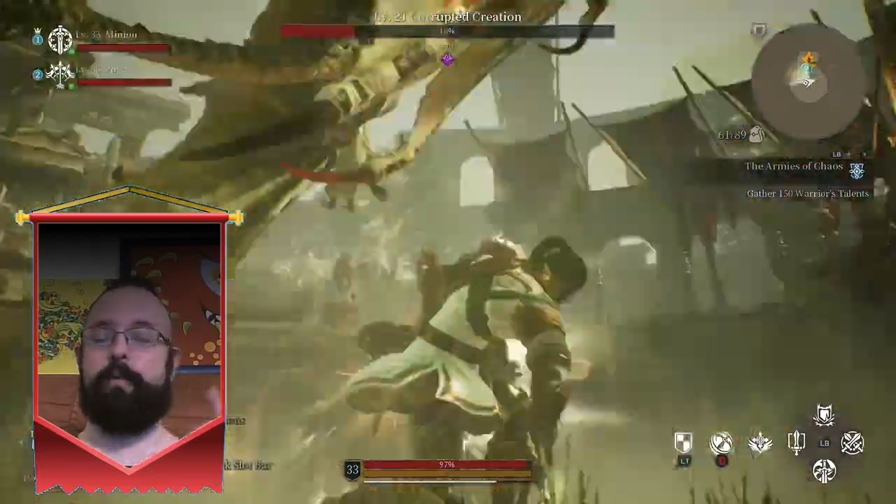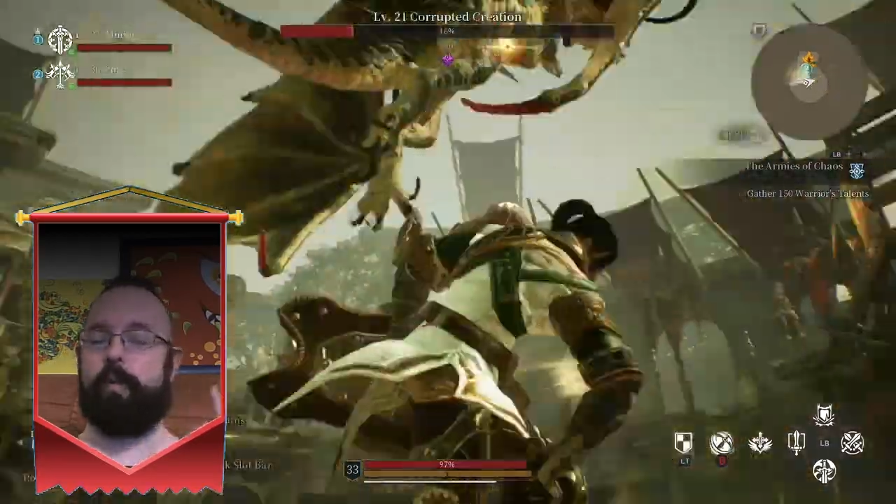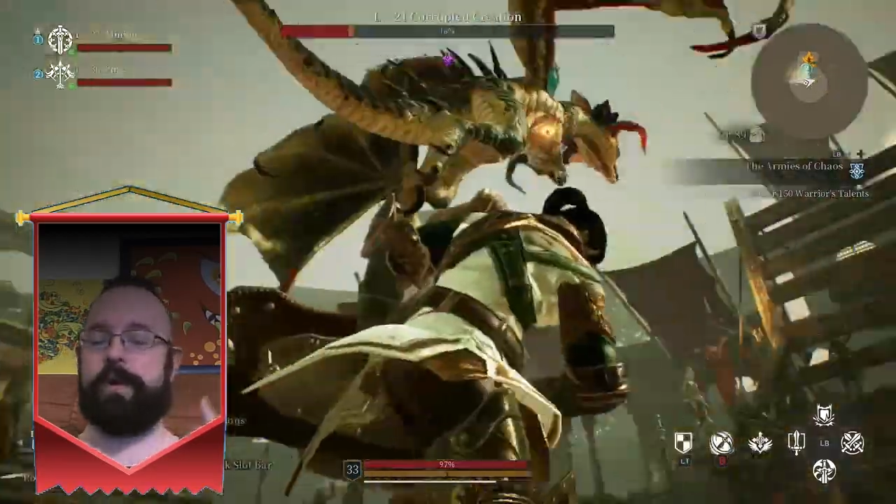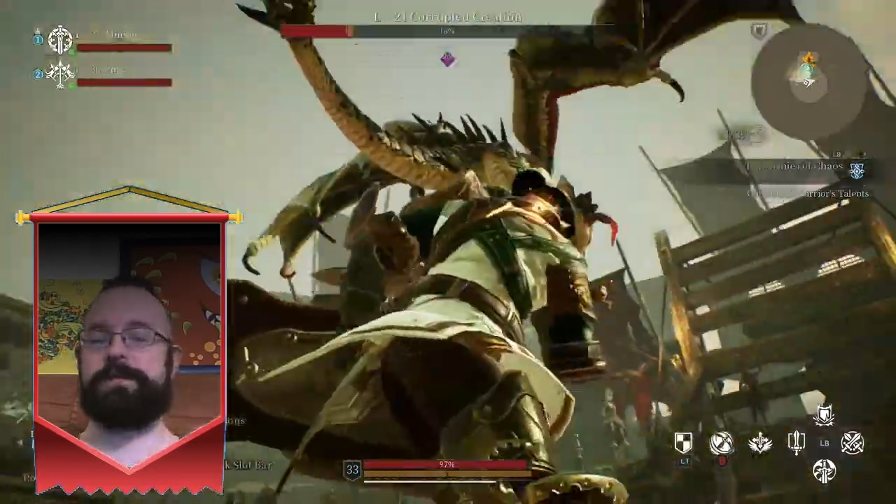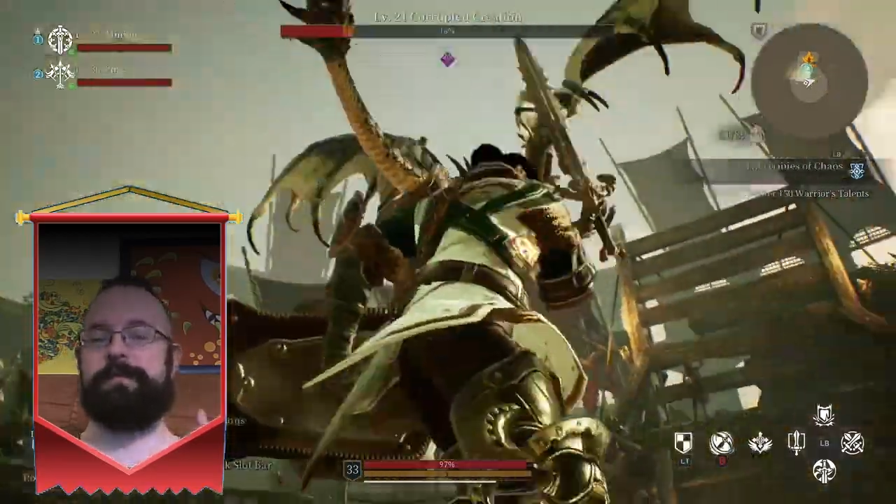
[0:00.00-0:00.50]

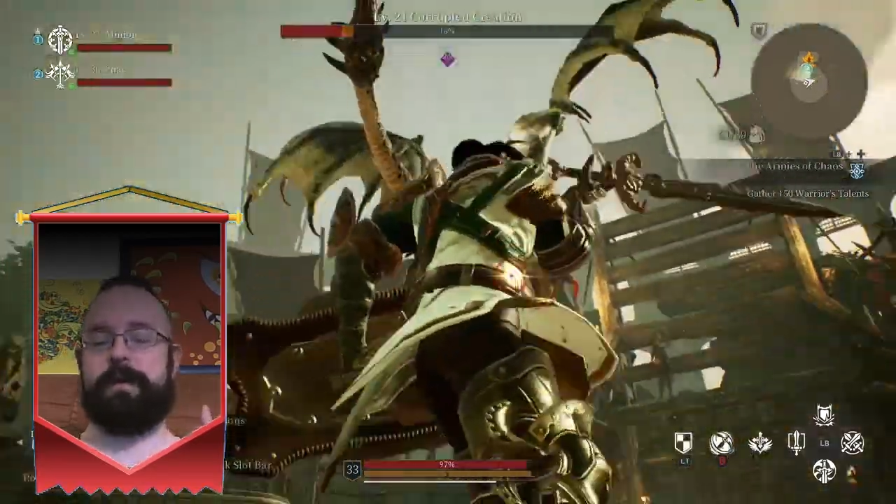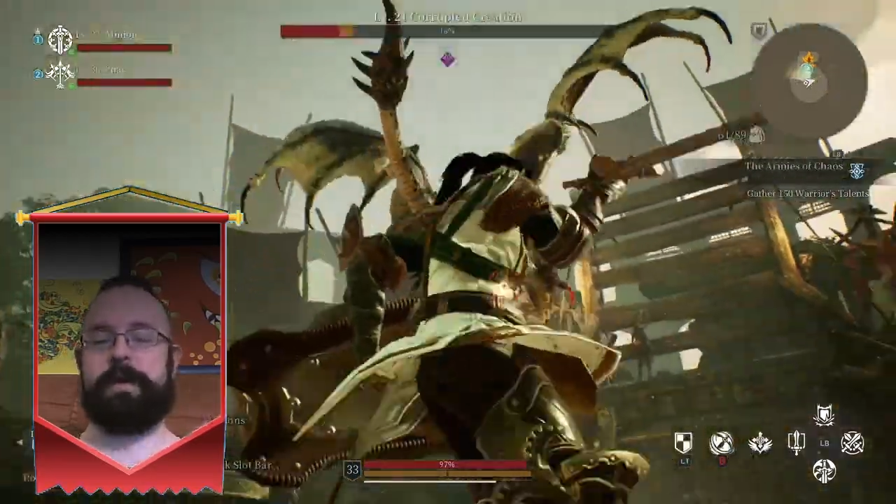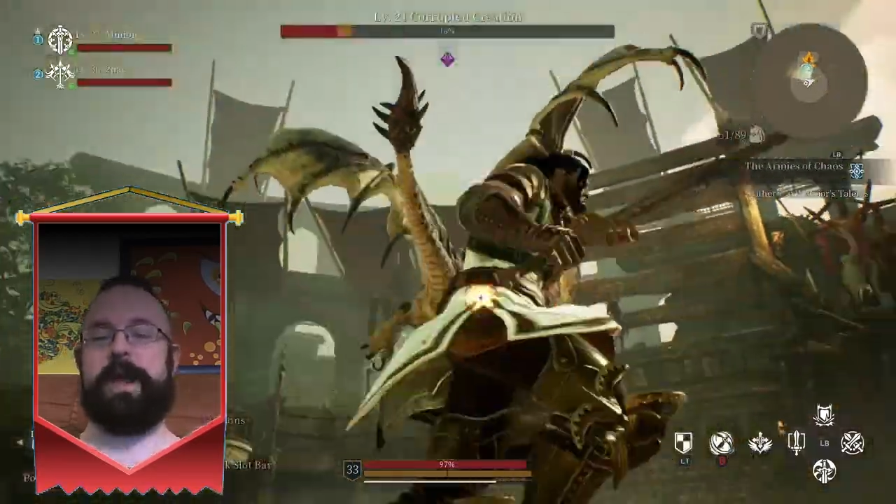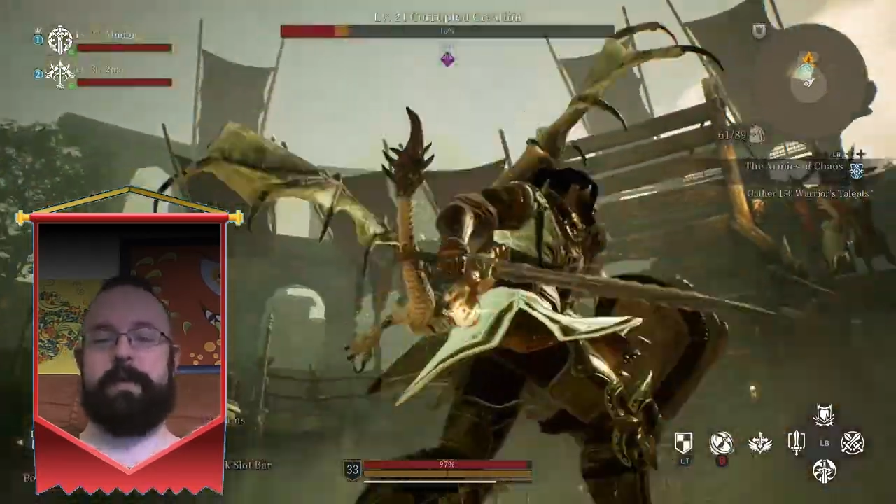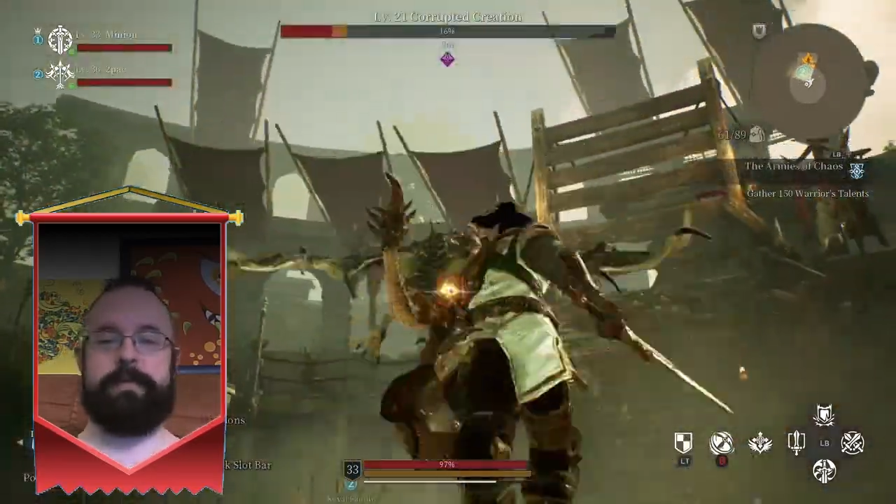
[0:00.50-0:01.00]
once per
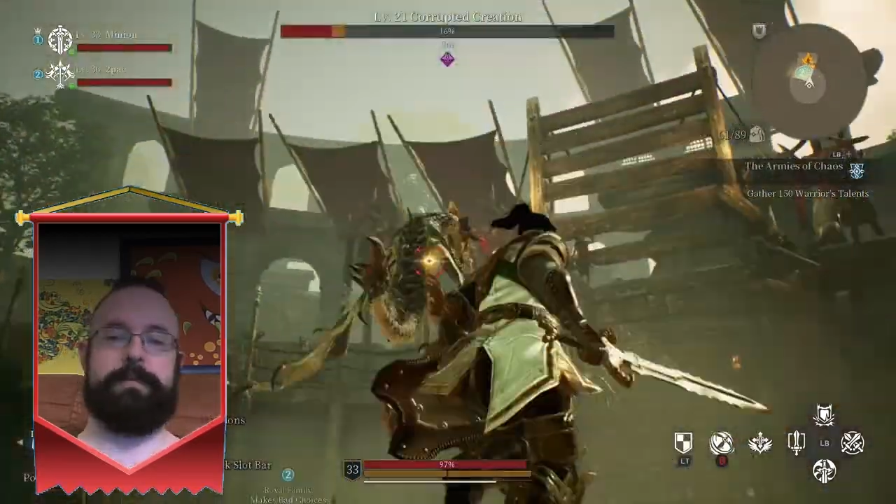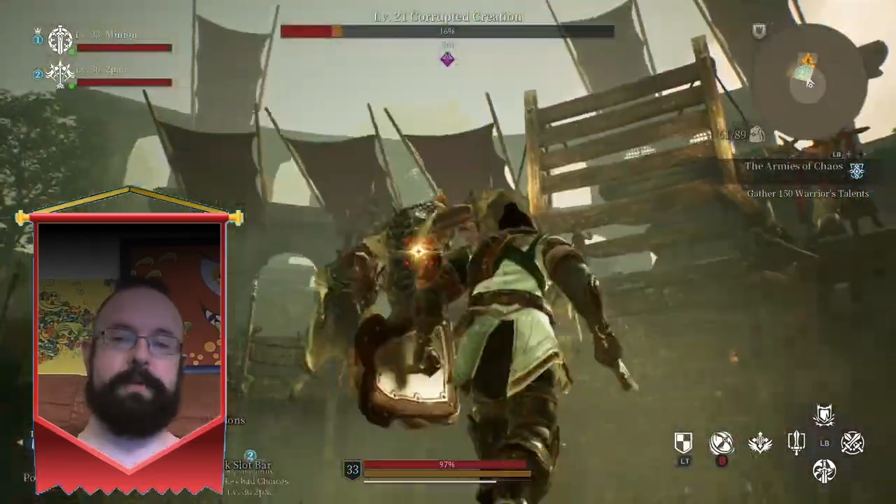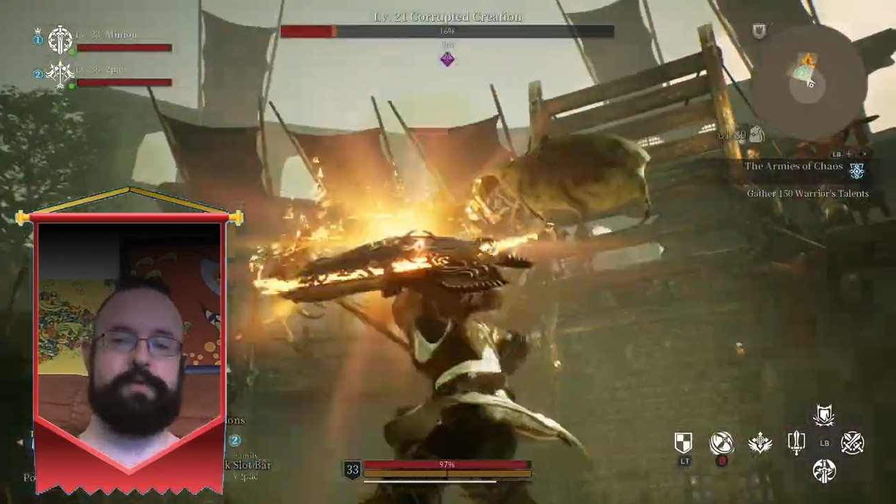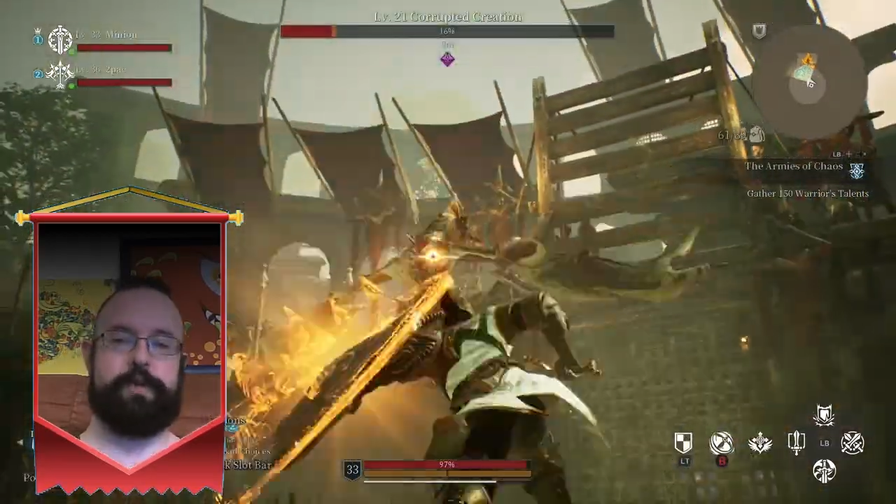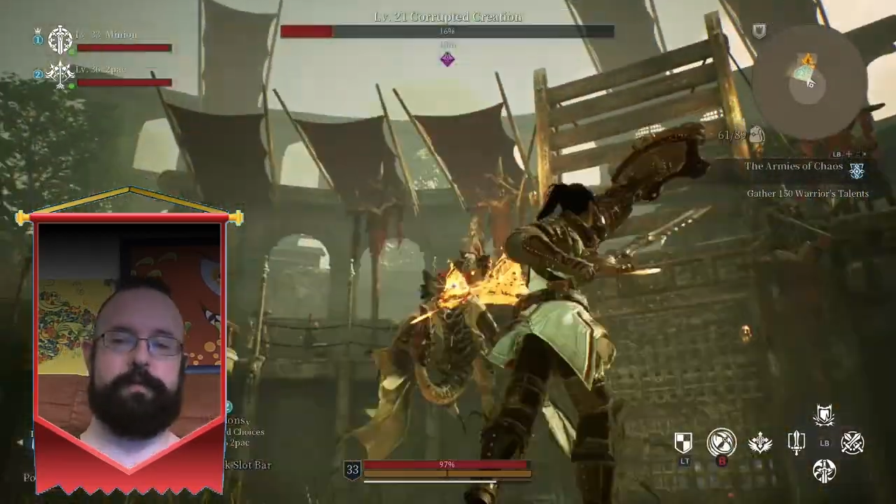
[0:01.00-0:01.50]
account
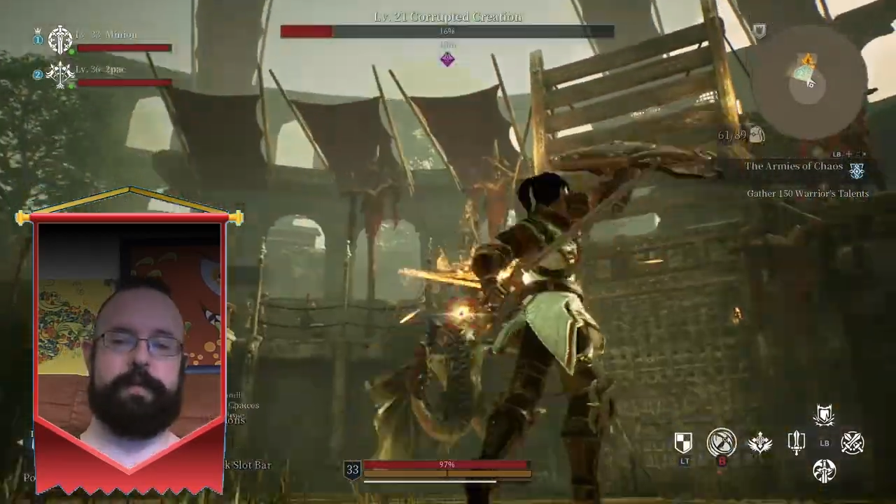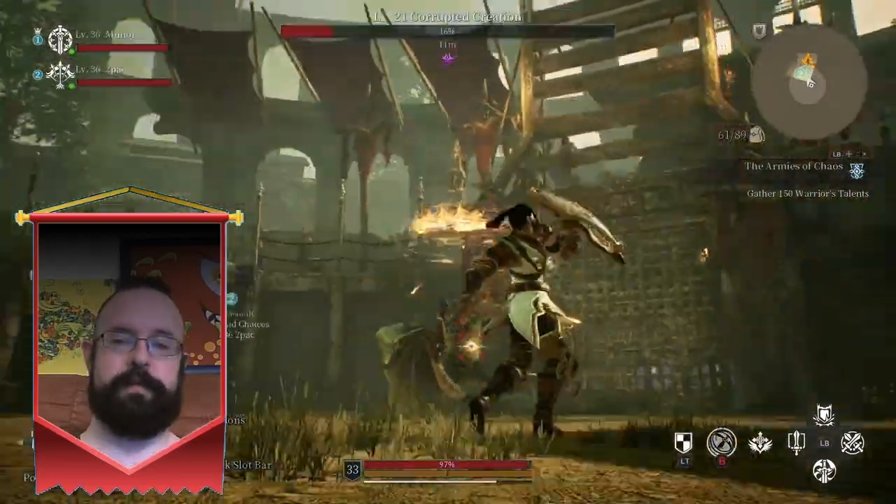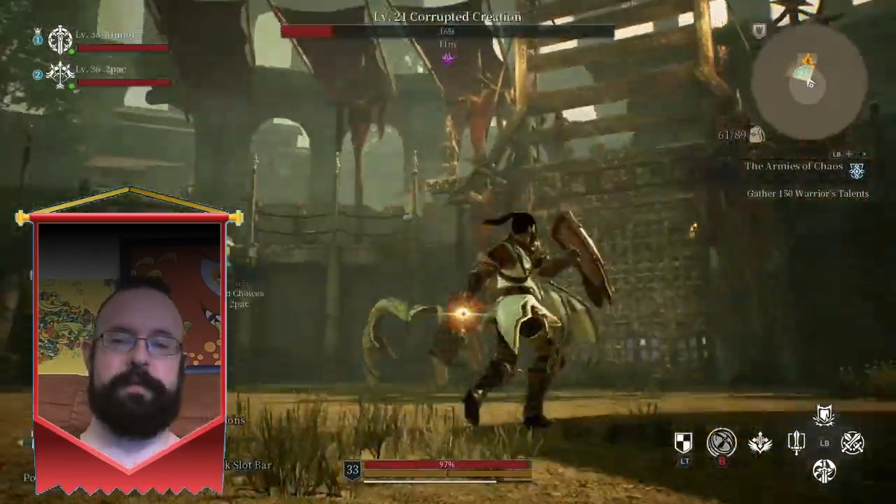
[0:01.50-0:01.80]
per server.